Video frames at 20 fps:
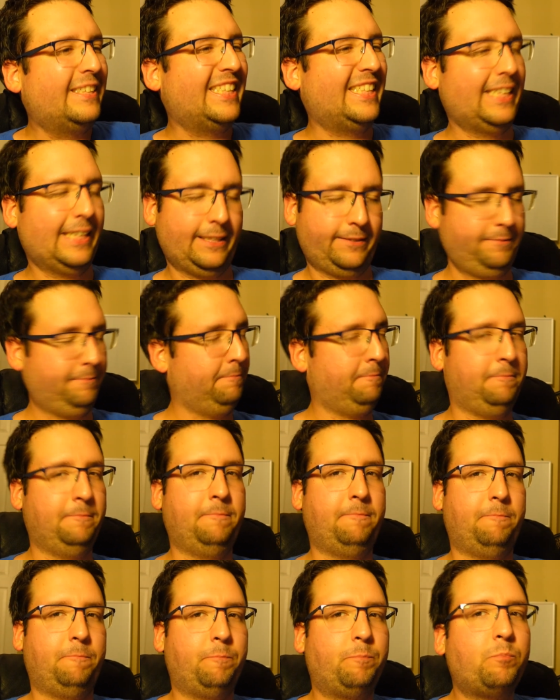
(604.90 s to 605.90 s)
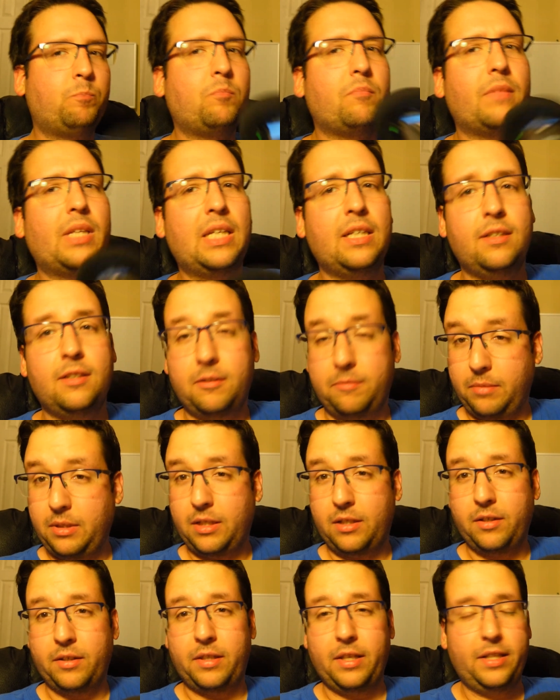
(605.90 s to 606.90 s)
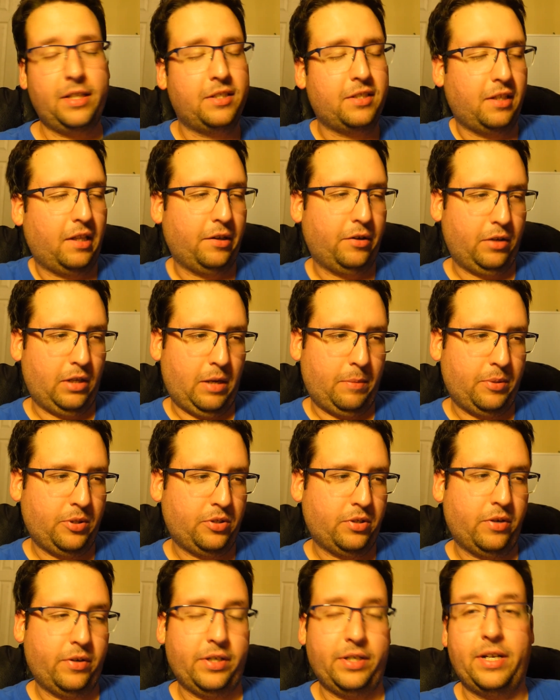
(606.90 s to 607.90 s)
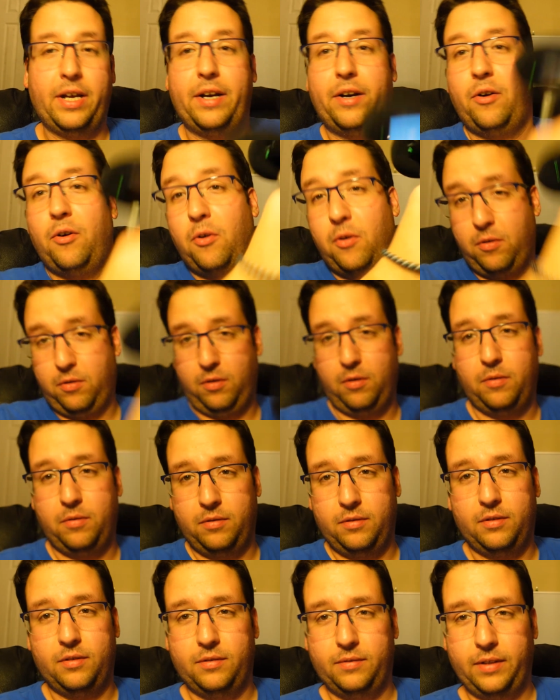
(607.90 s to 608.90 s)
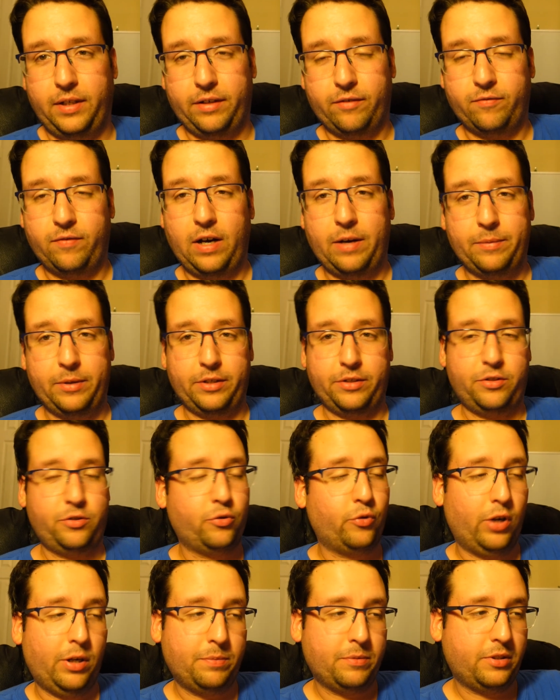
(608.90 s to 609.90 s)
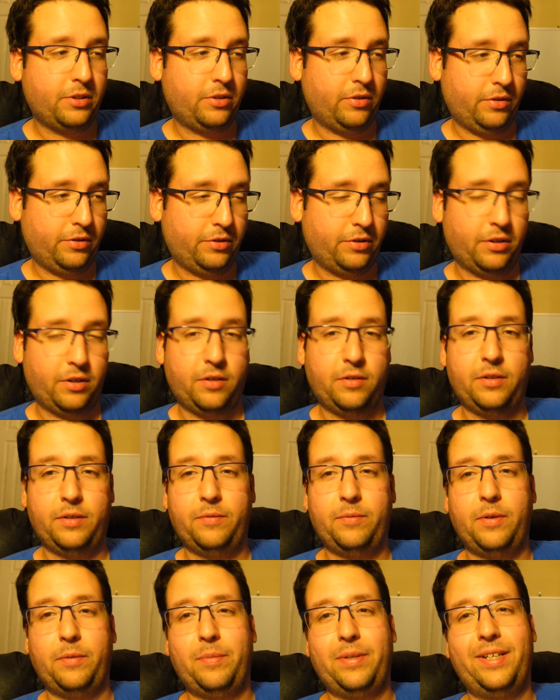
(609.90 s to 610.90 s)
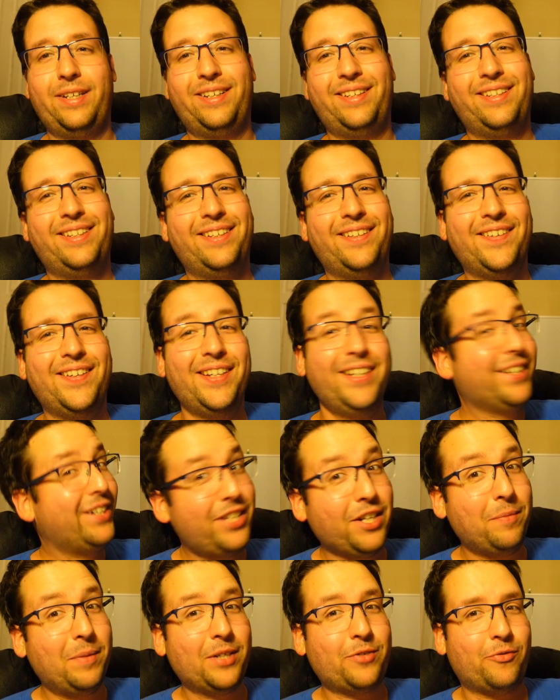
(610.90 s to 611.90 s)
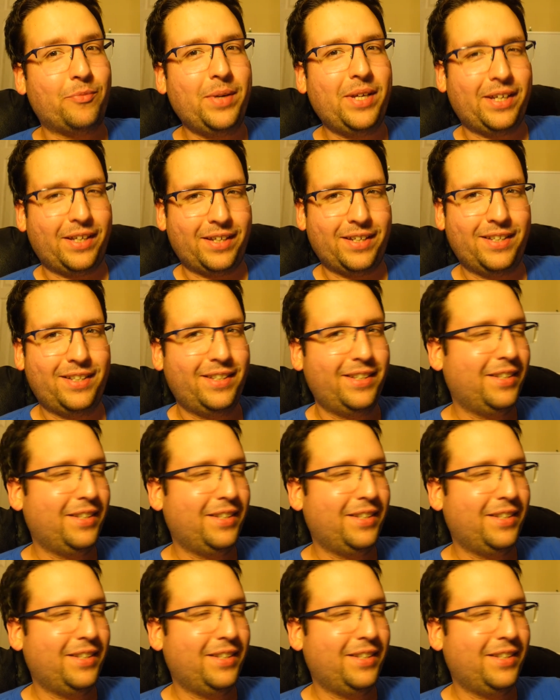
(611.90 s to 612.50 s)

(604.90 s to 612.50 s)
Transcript: Yeah. But good thing this is a little episode and not a whole like 5-minute scripts or so. It would have been too much for me.